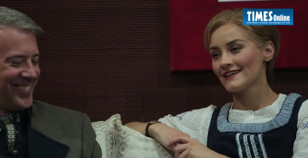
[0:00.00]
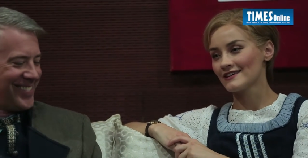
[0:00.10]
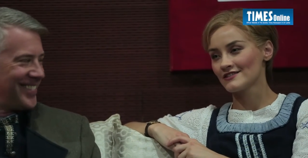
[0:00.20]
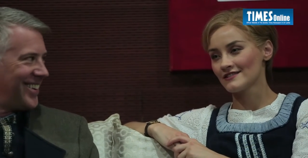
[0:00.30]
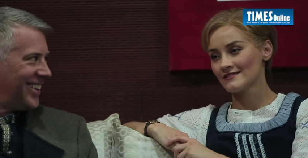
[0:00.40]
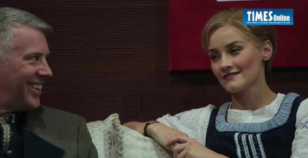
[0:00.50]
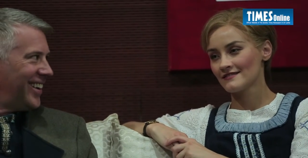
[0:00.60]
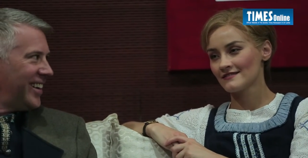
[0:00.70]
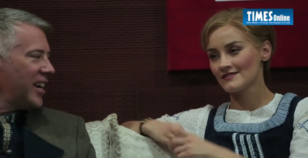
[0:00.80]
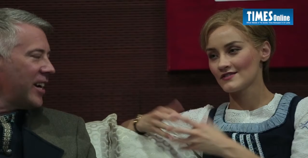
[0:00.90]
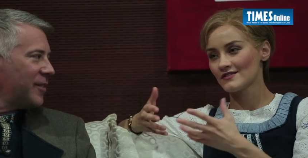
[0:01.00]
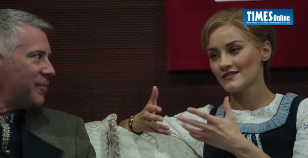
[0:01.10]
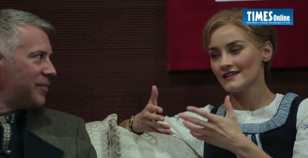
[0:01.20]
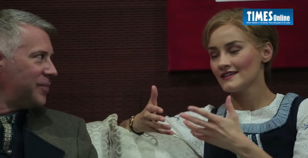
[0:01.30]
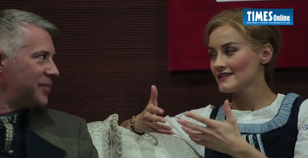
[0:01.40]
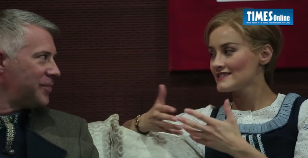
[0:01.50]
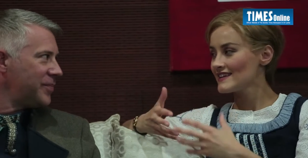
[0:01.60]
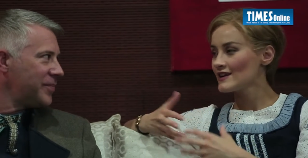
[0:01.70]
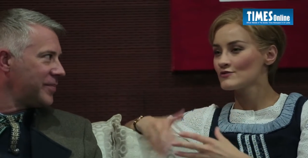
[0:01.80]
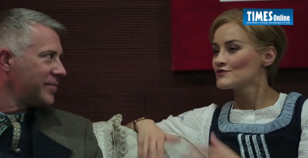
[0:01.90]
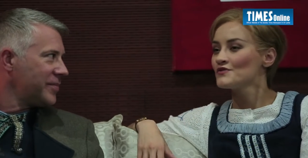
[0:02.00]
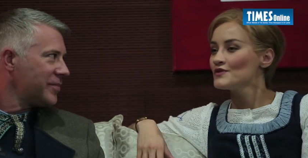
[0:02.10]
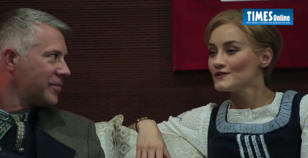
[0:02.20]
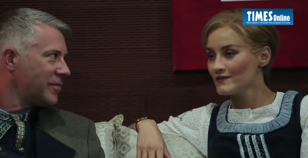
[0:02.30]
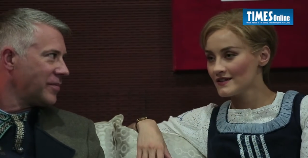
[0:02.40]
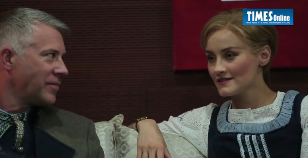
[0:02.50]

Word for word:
Speaker 1: connection. Yeah. So it's natural to all of